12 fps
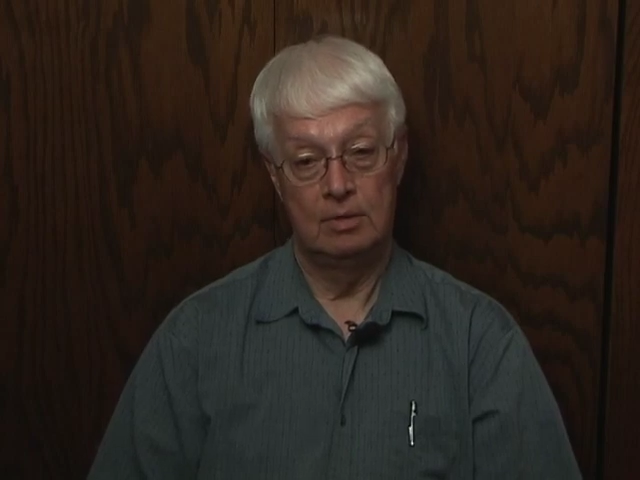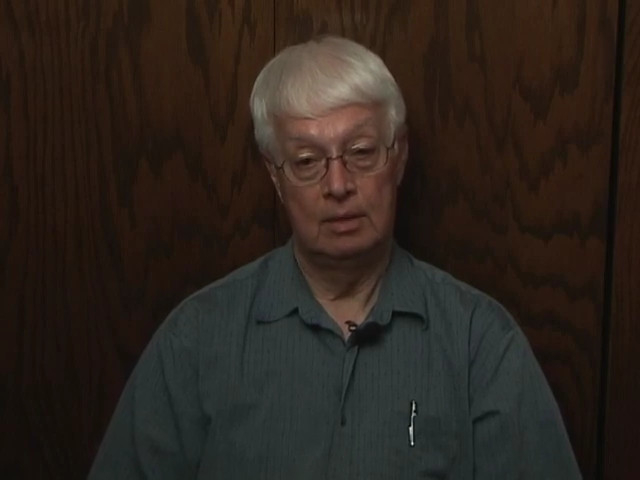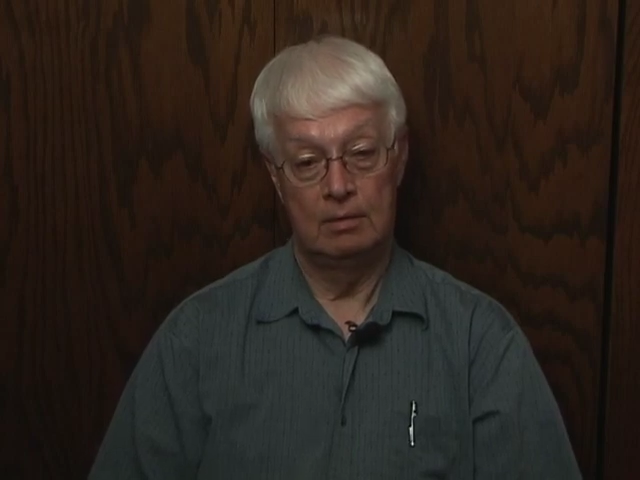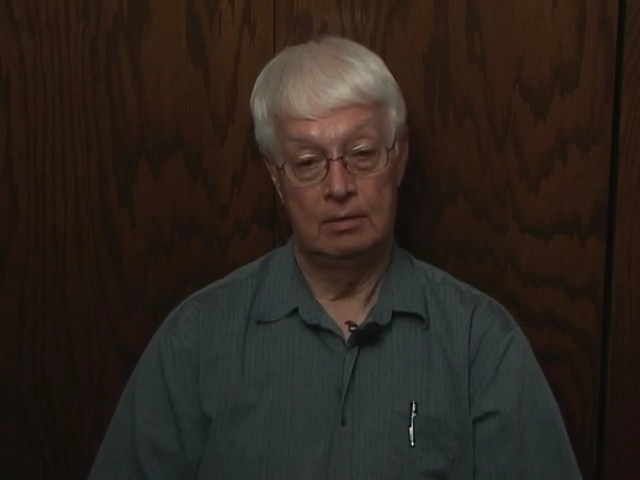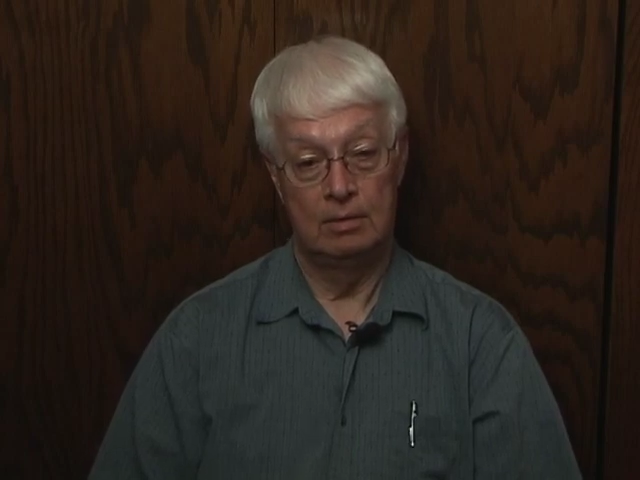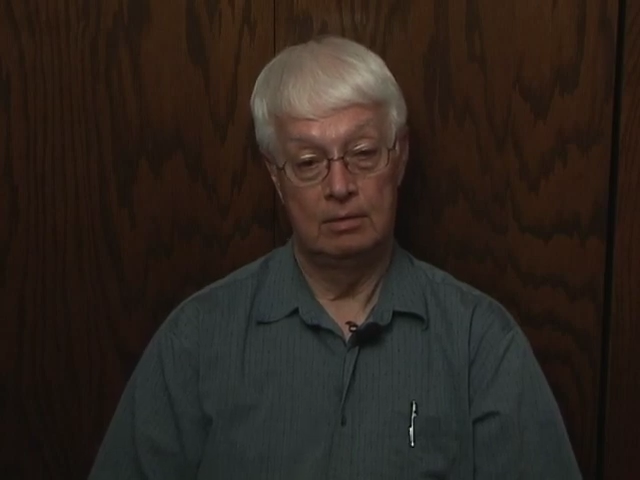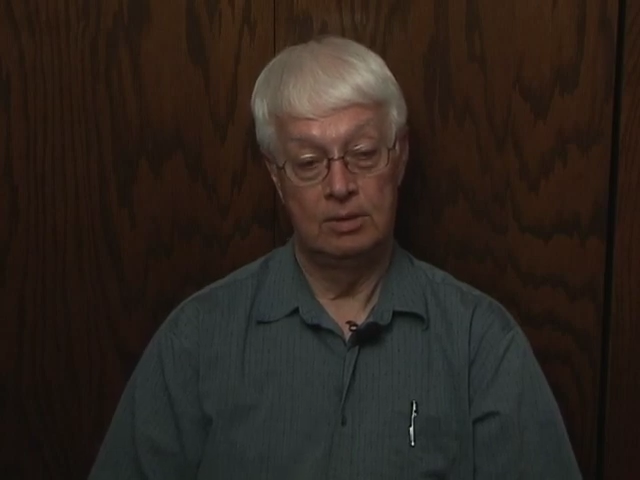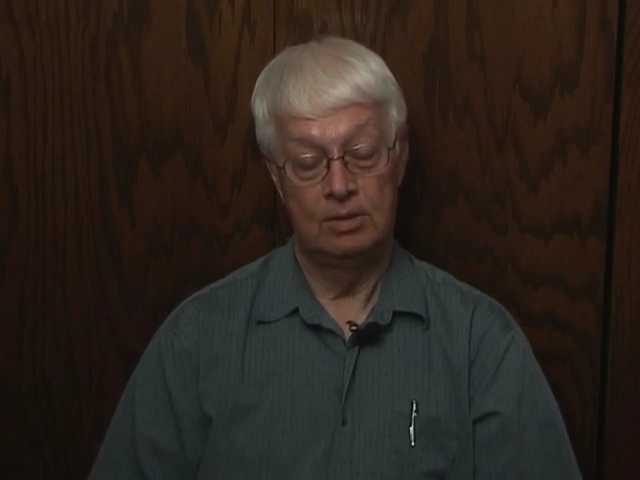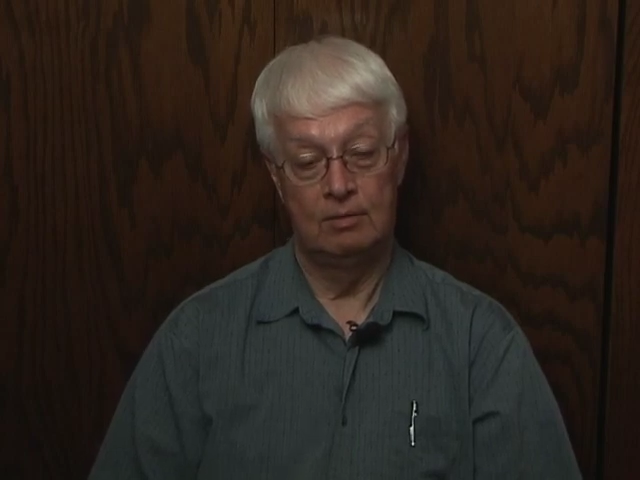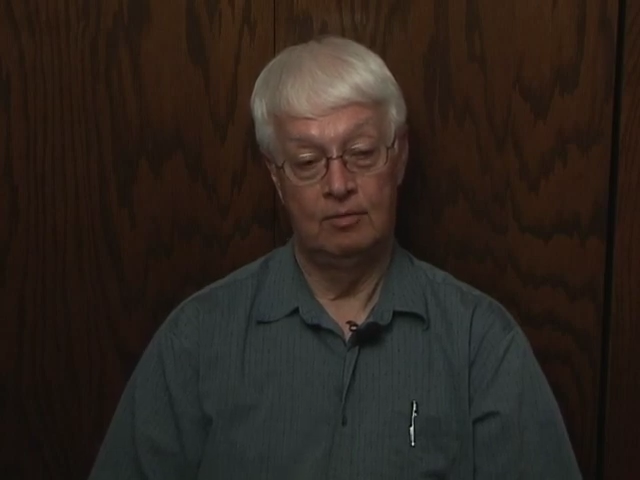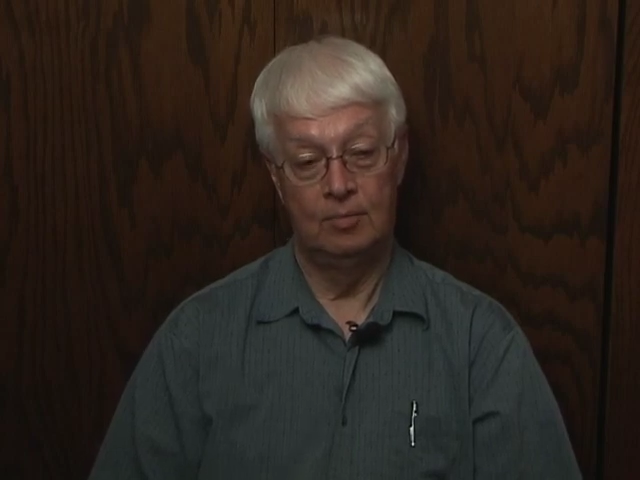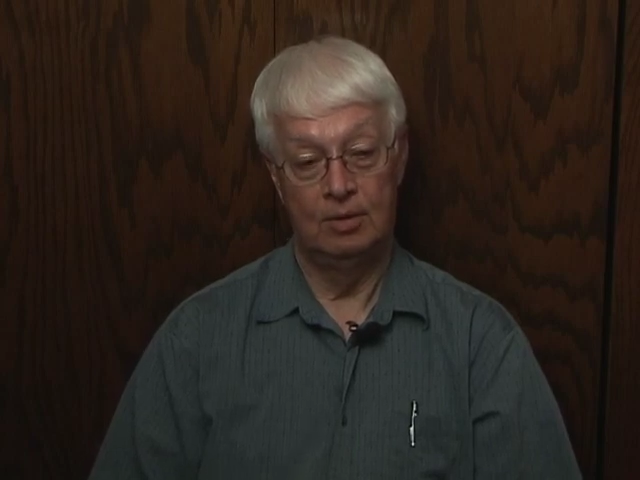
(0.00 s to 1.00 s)
that is
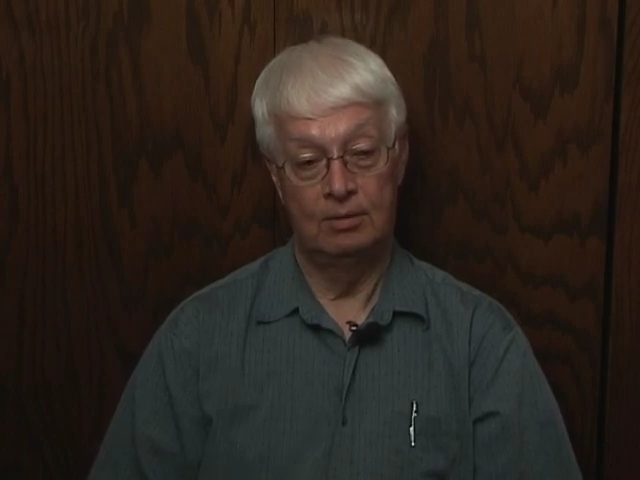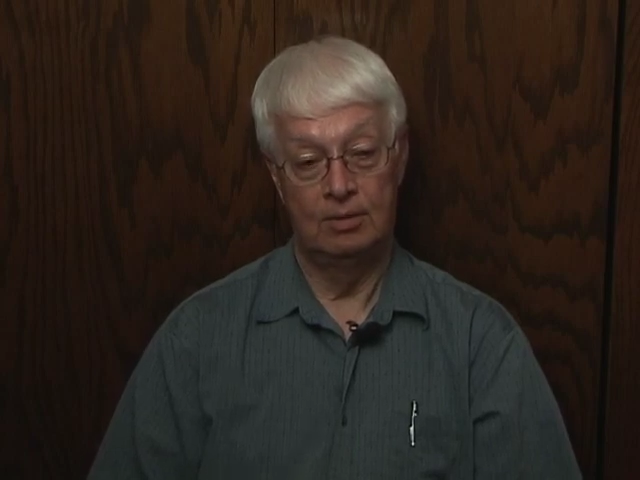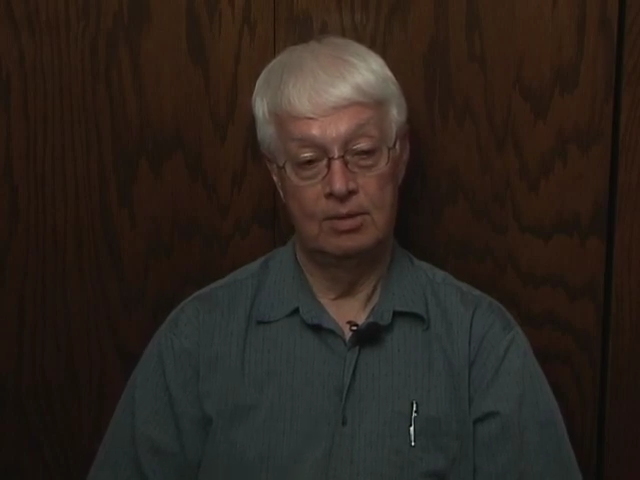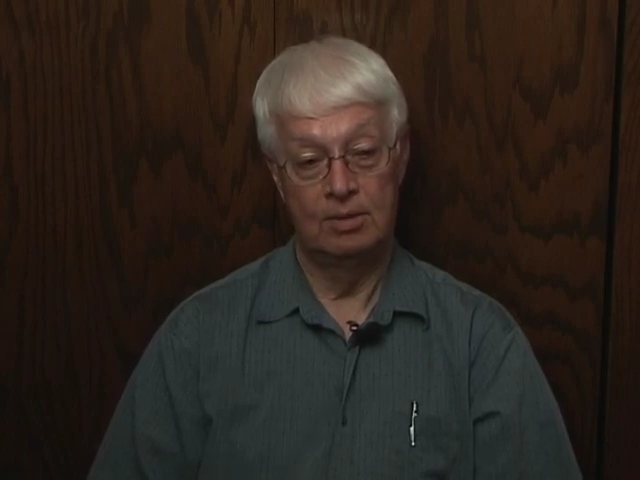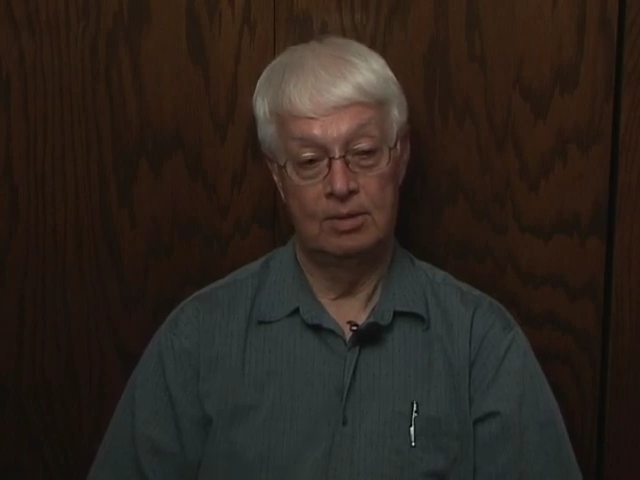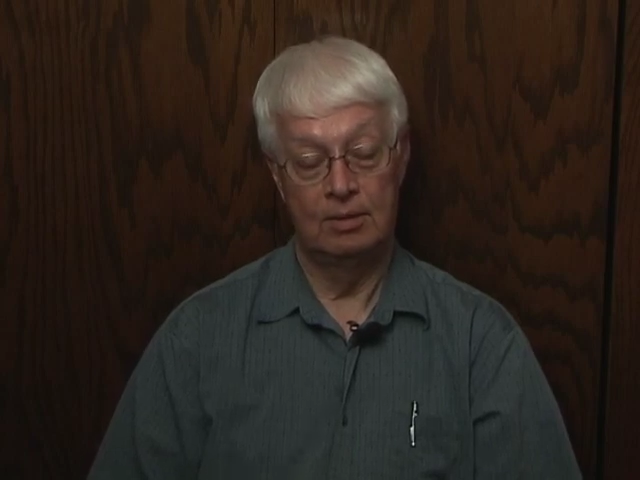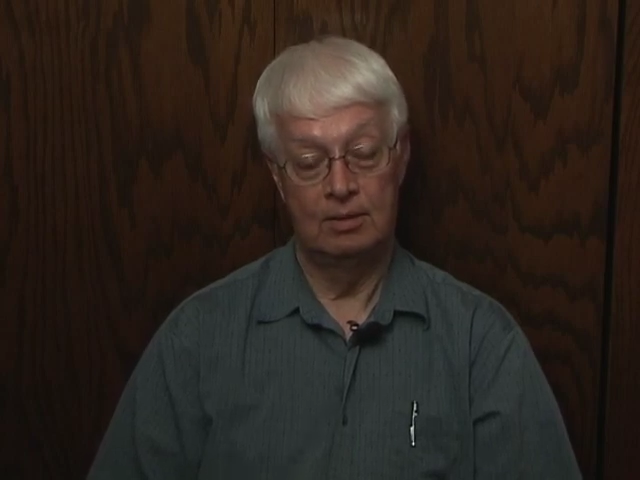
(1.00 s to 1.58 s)
hitched from the horse's